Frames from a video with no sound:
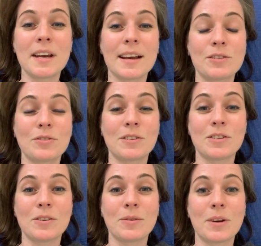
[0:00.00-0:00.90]
enter
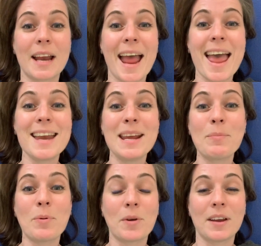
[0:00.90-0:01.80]
into at any
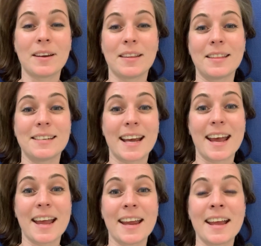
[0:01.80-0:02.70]
point in the
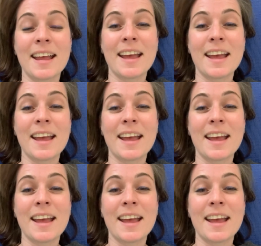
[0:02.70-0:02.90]
day.